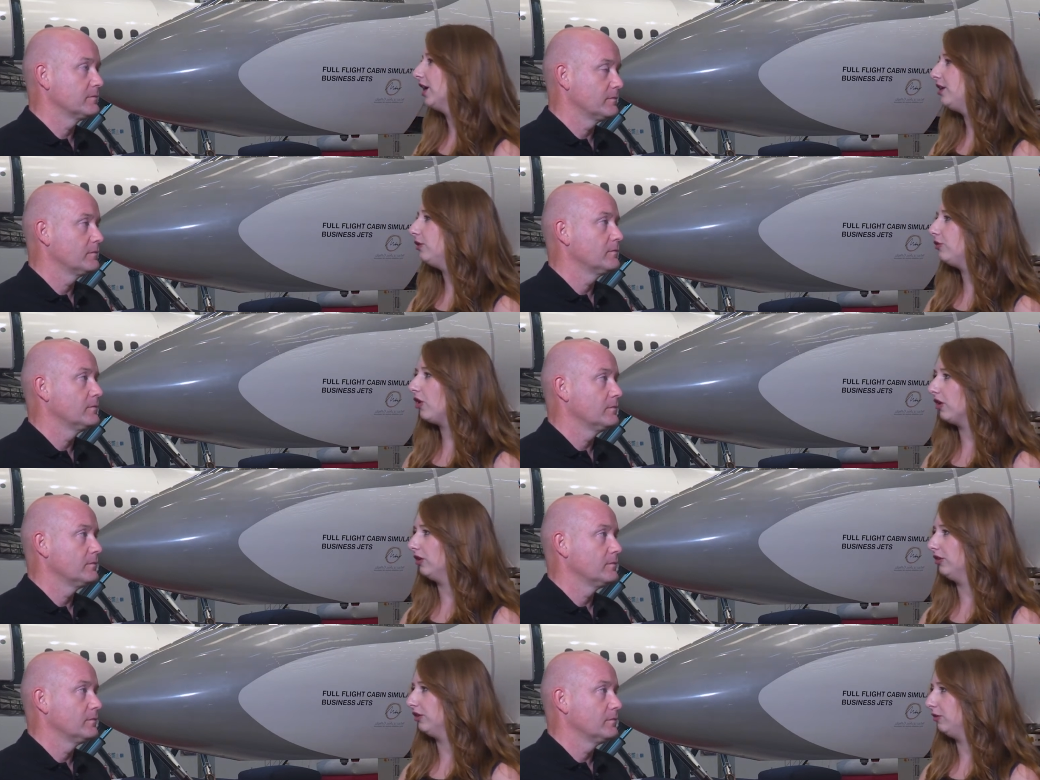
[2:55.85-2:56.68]
Speaker 1: Can you
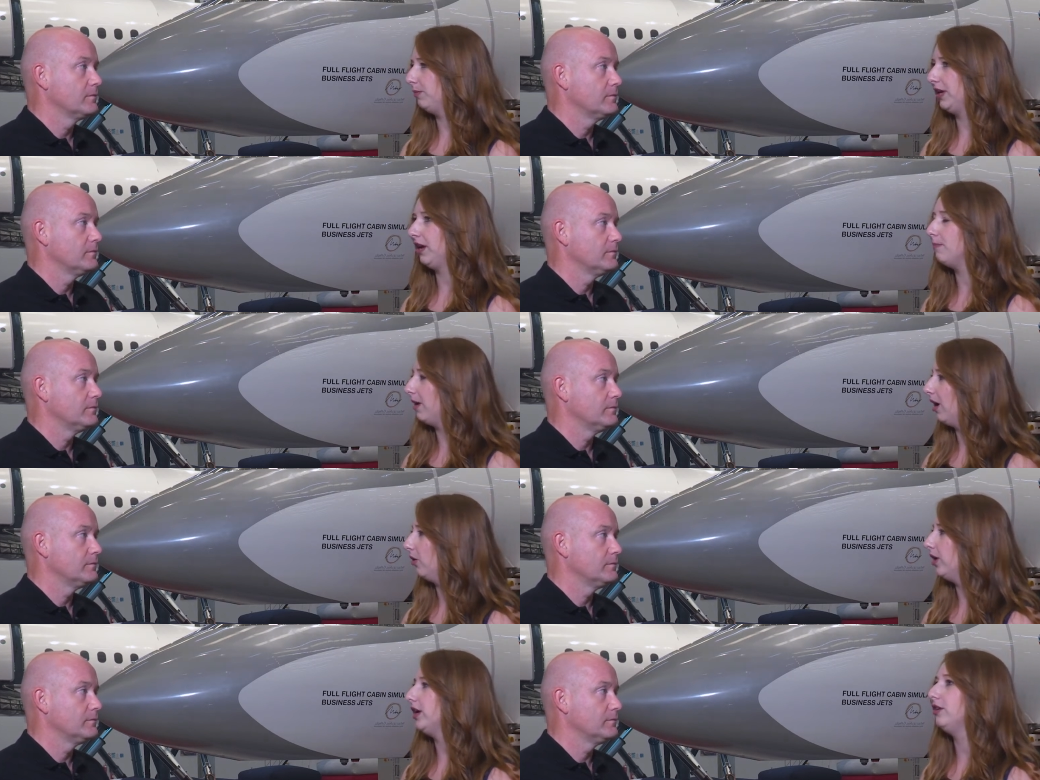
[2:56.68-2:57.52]
talk a little bit
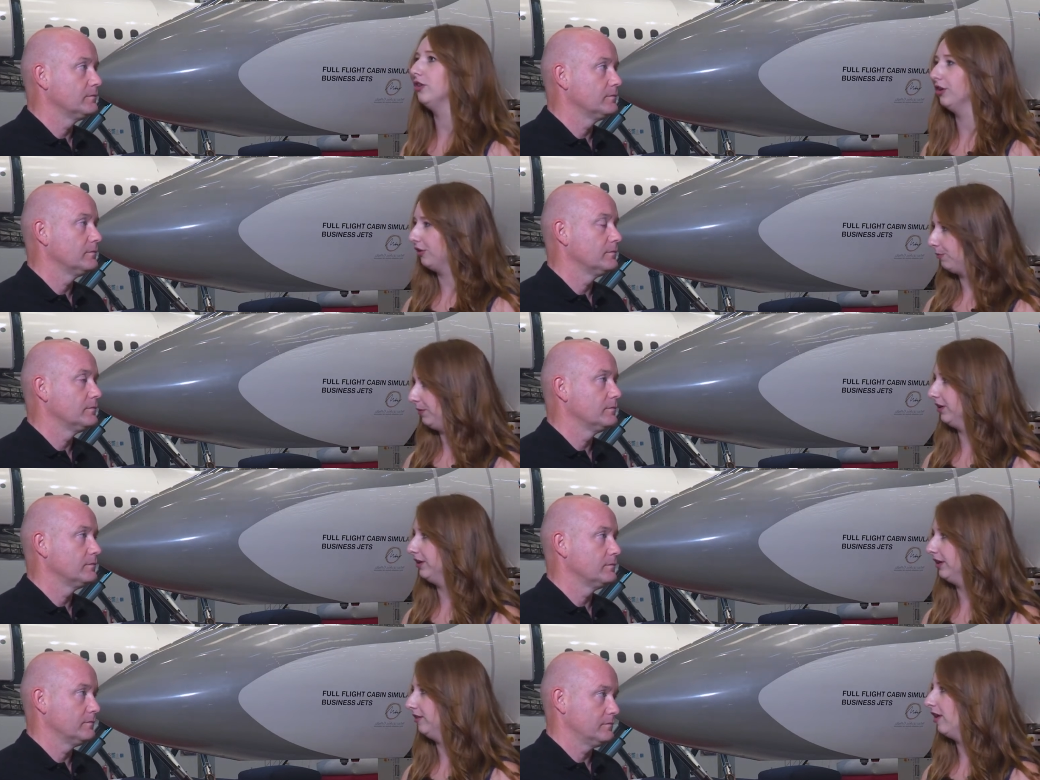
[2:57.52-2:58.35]
about, in your
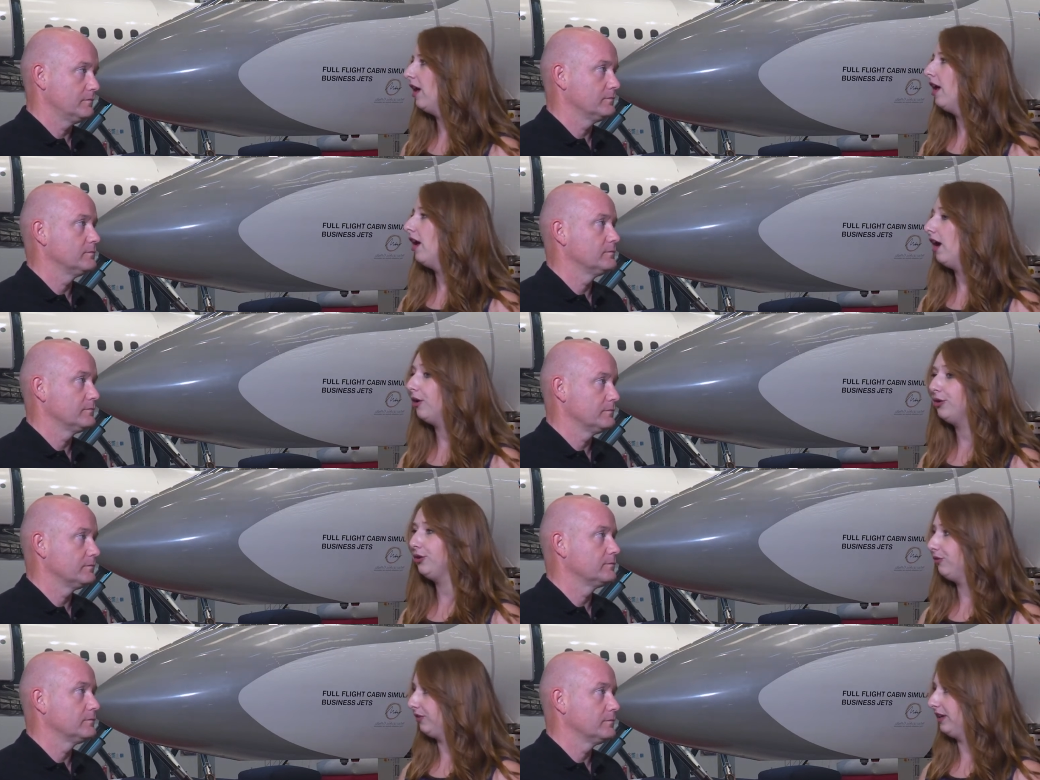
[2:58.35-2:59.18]
experience, how
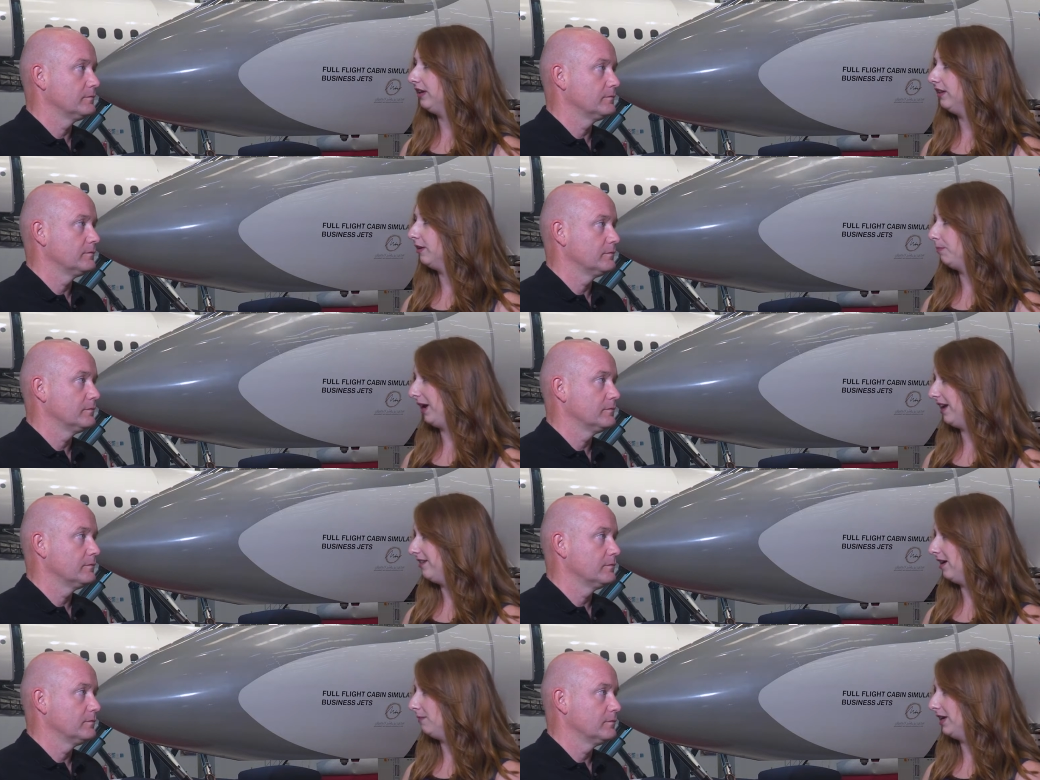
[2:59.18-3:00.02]
you've seen the
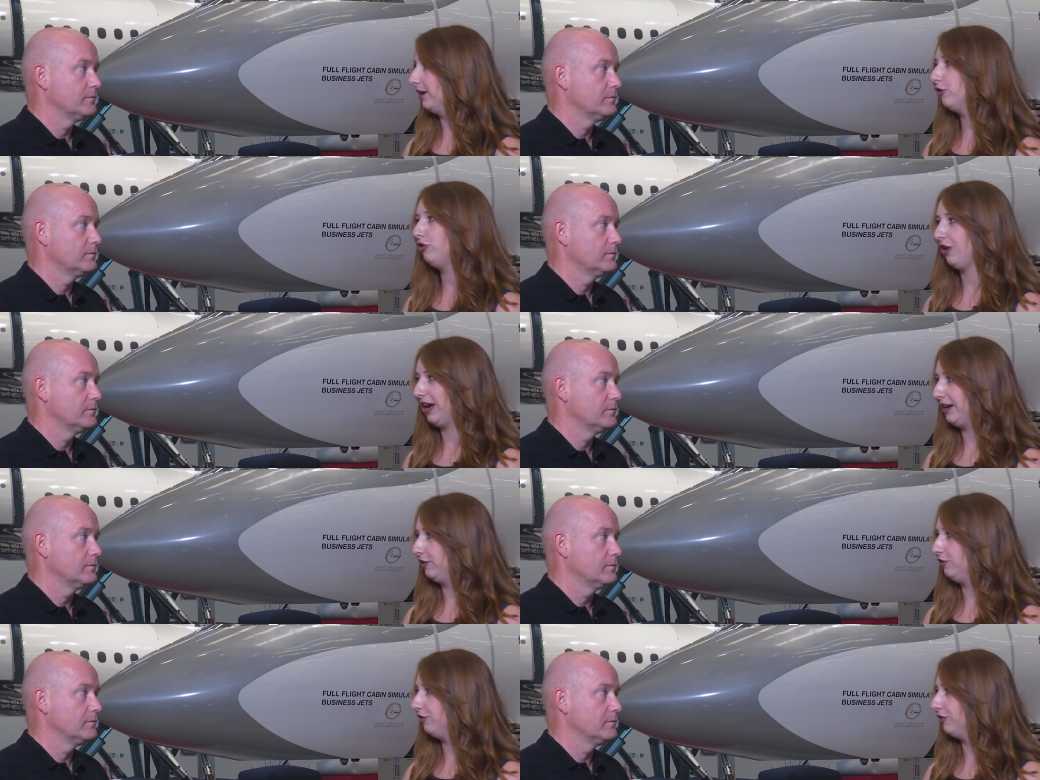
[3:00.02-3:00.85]
pandemic
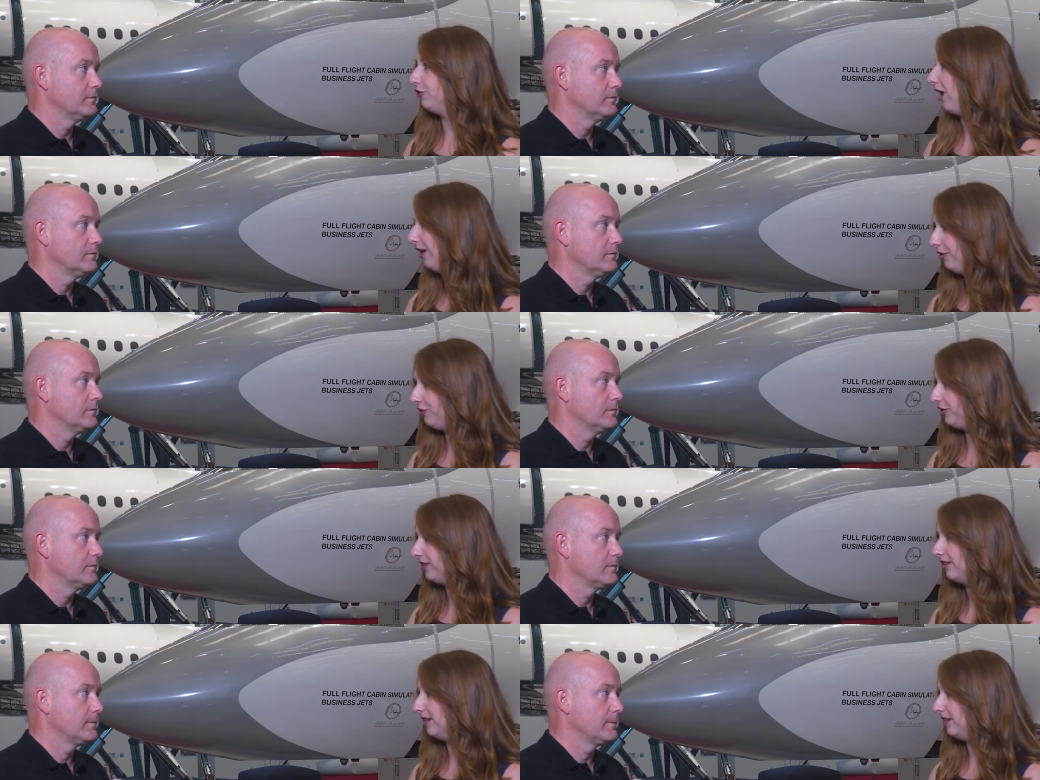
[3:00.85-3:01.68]
change the
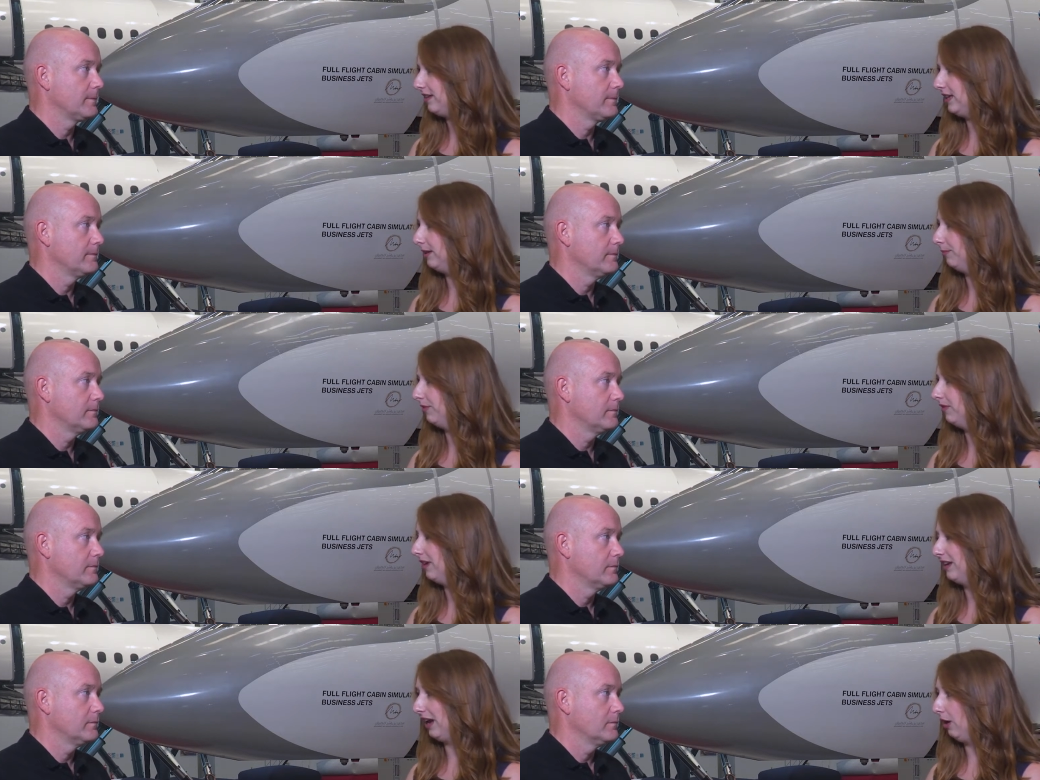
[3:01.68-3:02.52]
challenges that teams
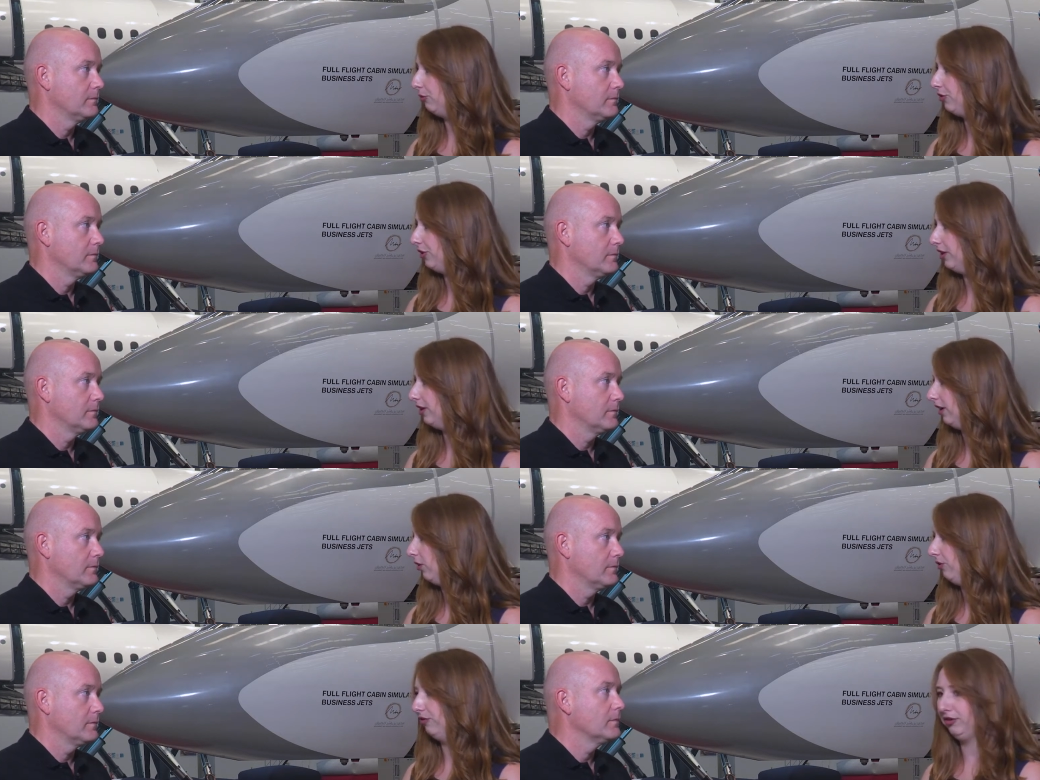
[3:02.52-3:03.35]
encounter
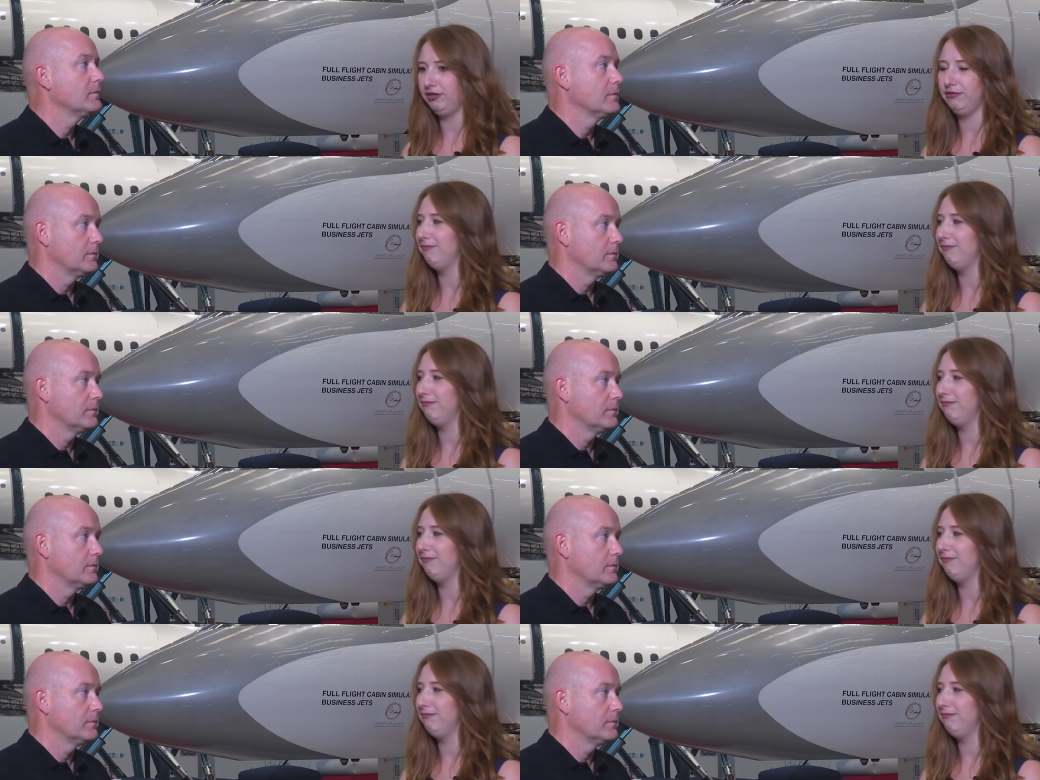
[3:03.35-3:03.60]
on the